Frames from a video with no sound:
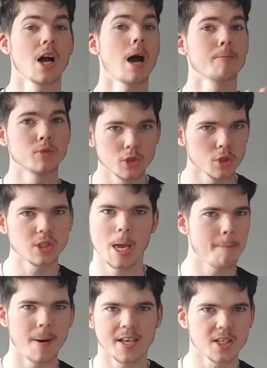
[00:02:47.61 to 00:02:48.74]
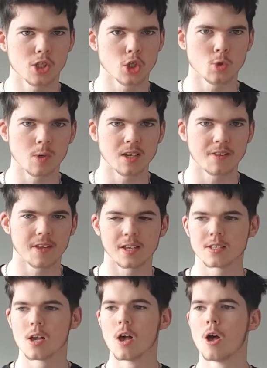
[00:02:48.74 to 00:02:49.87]
I'm just getting back into the swing of things.
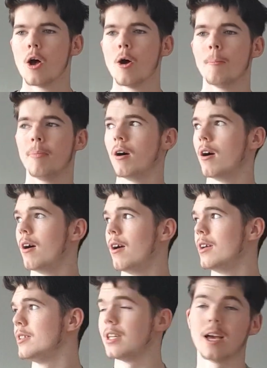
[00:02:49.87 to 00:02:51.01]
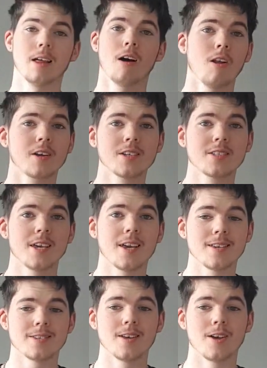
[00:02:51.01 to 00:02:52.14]
But yeah, all I can say
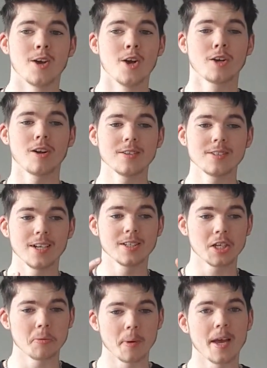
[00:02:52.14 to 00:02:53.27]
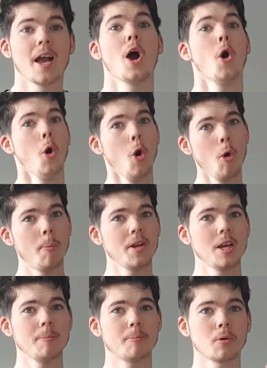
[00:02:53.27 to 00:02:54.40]
is the content is going to be upping
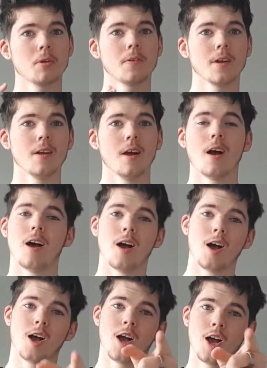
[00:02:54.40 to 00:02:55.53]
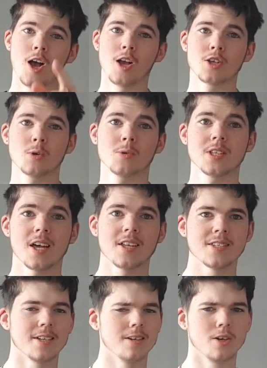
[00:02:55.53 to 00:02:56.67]
and improving, and so is the
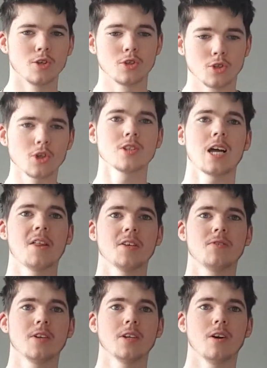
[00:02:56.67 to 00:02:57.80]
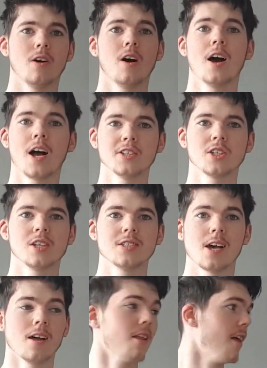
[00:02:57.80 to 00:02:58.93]
editing, just like this video, as you can
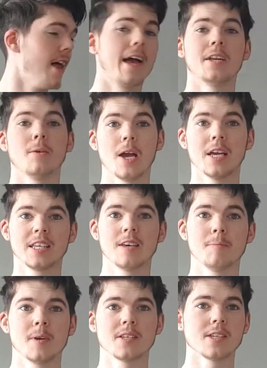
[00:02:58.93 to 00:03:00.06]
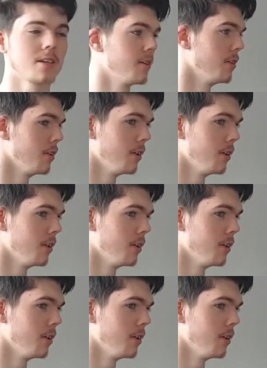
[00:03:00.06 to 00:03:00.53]
tell. Anyway, give me a second.